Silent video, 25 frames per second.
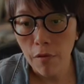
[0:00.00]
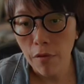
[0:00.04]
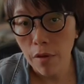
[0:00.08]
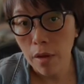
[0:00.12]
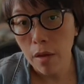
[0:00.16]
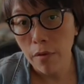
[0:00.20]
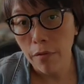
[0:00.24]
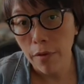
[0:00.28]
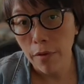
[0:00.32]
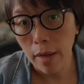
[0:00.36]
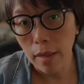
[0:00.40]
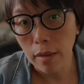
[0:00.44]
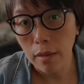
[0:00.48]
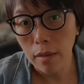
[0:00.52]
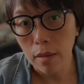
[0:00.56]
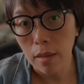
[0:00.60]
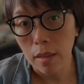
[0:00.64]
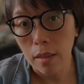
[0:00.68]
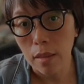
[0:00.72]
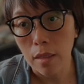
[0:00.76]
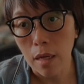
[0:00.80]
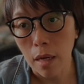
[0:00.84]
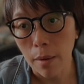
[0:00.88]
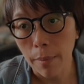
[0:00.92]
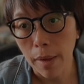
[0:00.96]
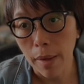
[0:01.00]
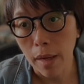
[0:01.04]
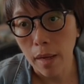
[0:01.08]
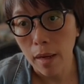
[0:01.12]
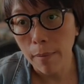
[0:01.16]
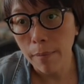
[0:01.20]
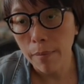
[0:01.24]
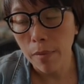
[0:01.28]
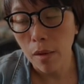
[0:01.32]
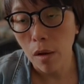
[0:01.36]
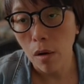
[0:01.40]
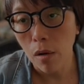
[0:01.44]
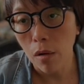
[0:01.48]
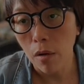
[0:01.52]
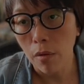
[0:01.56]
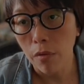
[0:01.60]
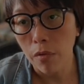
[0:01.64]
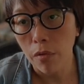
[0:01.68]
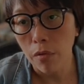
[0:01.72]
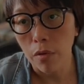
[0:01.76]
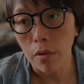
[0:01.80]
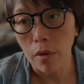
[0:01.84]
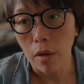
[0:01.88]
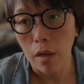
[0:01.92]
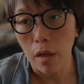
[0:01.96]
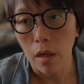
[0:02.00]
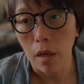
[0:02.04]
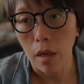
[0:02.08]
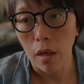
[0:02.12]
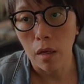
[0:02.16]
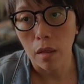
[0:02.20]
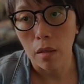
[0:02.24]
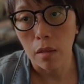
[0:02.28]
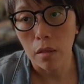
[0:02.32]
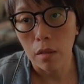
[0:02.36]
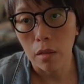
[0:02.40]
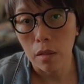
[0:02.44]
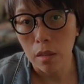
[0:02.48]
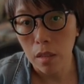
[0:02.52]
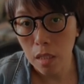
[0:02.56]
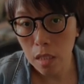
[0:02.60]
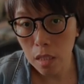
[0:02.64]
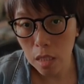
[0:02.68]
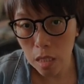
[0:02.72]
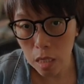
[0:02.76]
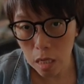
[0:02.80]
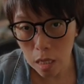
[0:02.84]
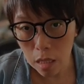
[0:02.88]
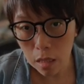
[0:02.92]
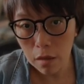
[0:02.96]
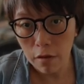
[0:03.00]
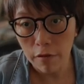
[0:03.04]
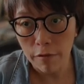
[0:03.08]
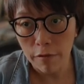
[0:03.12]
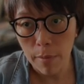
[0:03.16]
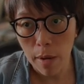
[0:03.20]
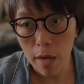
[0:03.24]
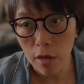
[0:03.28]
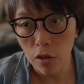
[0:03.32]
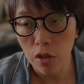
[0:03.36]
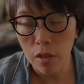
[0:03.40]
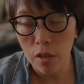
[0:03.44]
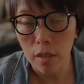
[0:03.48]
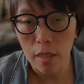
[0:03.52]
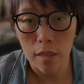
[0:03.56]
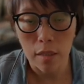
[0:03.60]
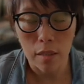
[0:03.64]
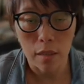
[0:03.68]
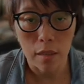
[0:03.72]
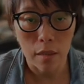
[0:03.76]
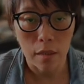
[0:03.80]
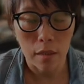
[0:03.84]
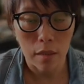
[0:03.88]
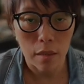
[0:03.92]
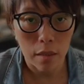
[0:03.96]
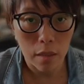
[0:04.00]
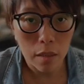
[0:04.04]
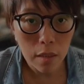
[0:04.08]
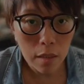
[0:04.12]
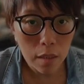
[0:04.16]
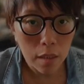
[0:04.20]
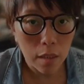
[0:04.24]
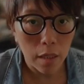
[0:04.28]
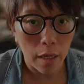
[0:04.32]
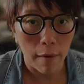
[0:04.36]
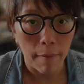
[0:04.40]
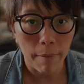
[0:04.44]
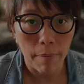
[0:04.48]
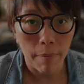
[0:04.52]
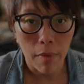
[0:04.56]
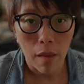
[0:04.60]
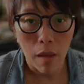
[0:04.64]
an event that's coming up on the 13th of March. That's a Thursday.